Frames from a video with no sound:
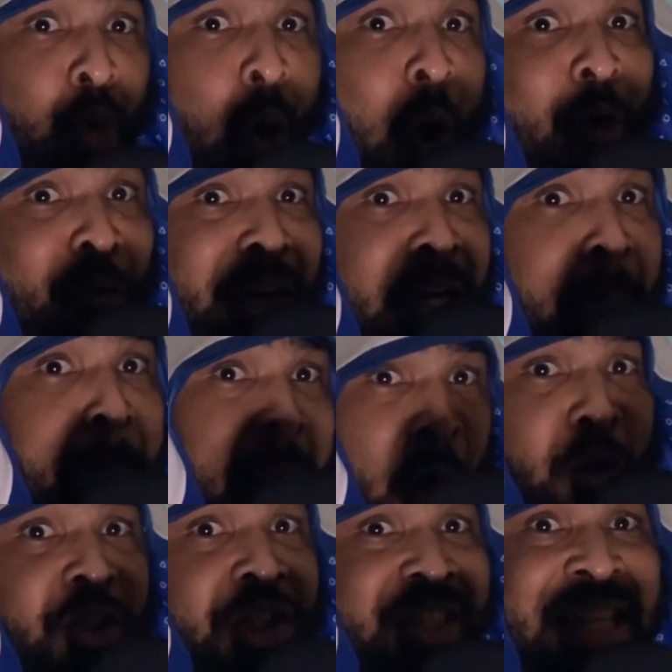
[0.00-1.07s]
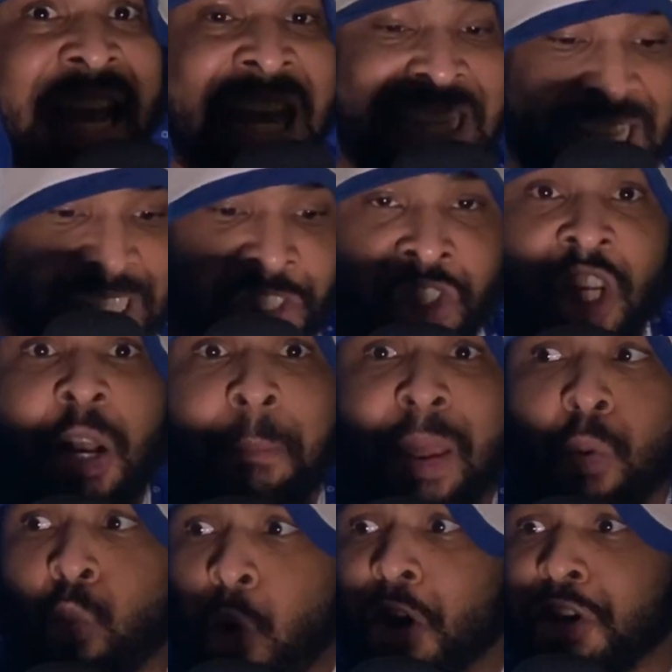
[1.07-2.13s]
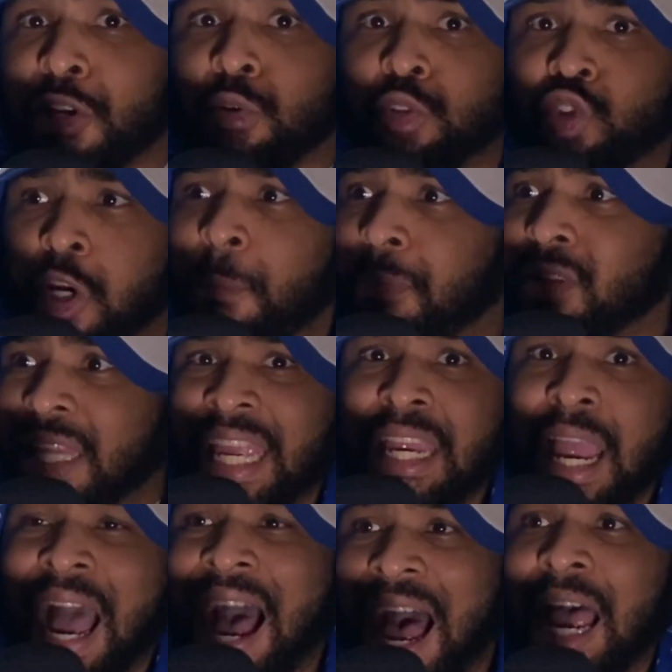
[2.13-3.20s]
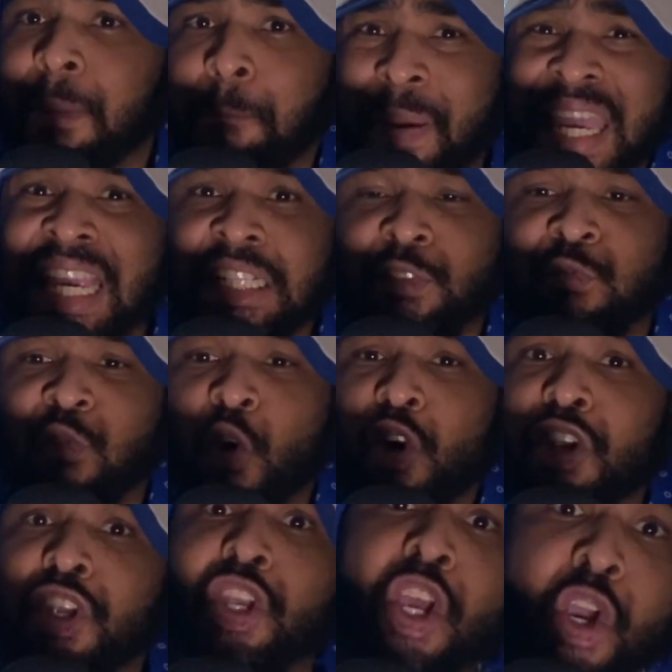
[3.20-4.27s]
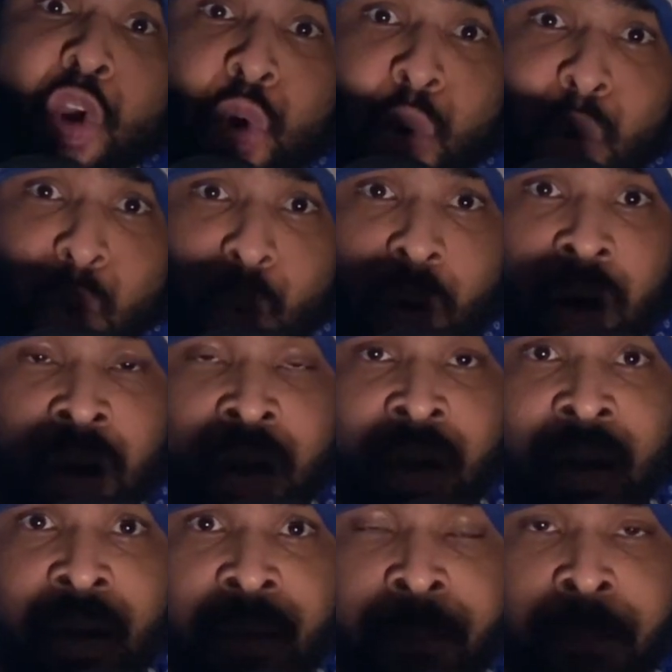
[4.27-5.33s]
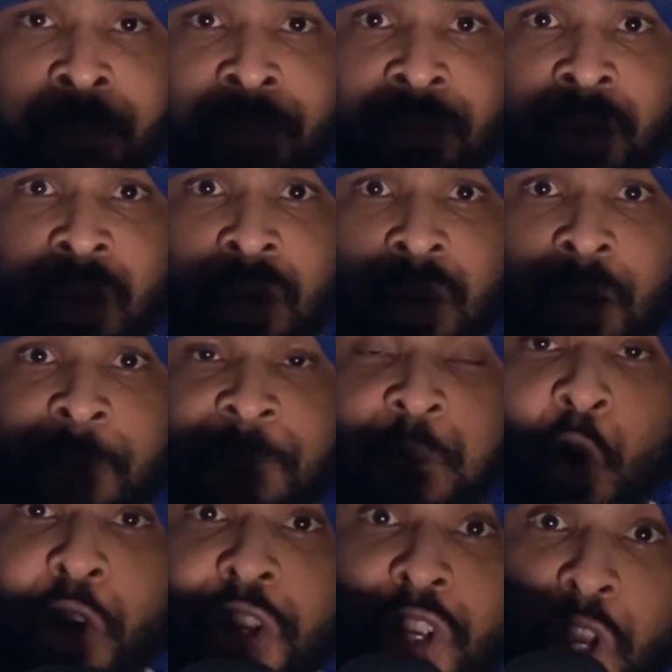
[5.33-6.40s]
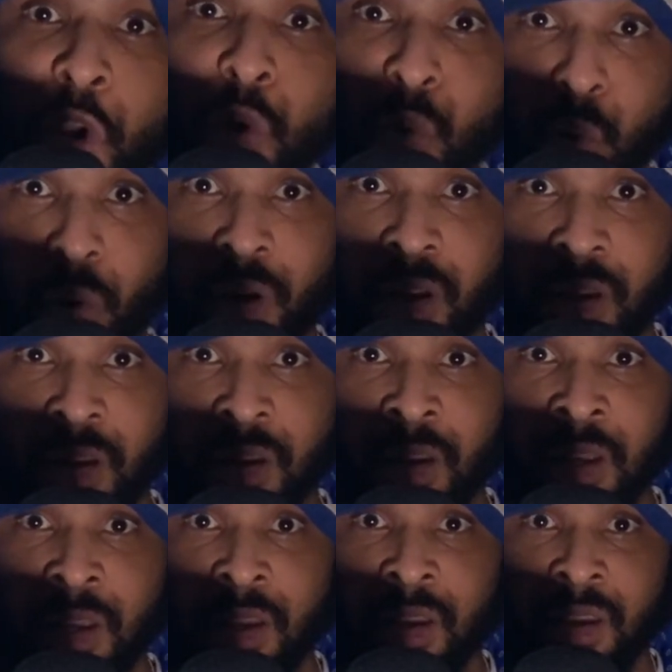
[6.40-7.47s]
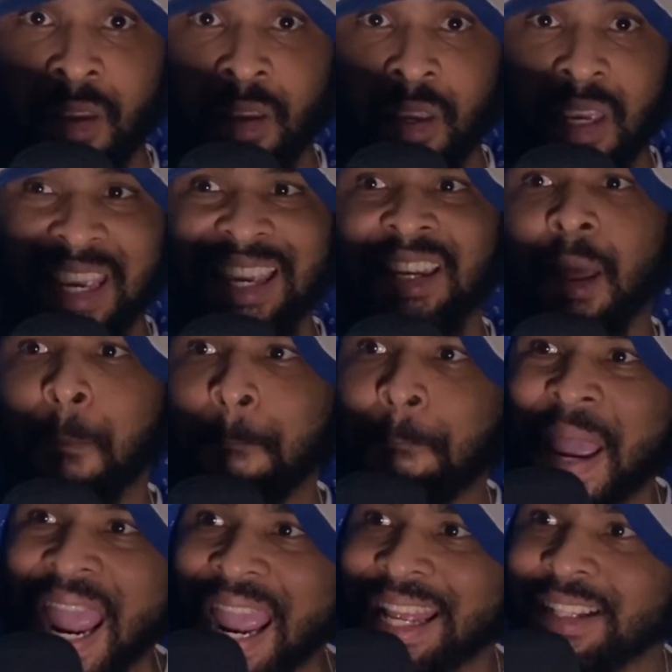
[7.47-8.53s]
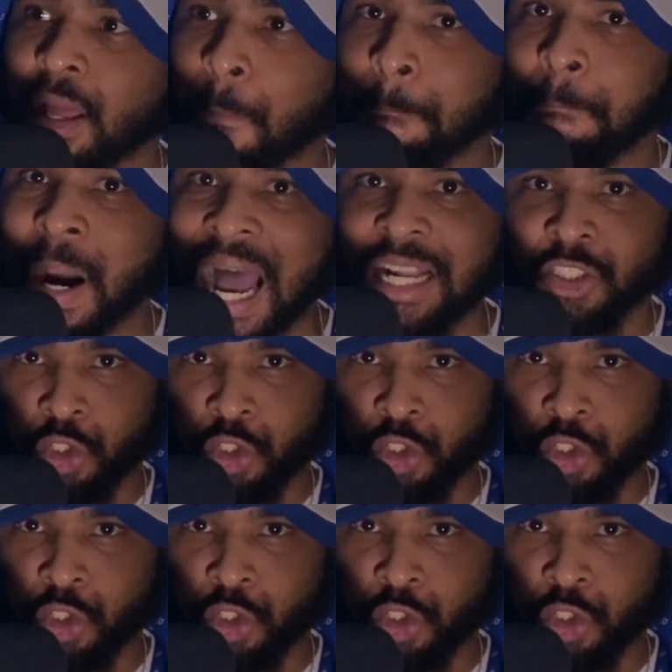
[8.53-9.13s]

already purchased that should have been working on AAA IPs for you. For you. And the band of bots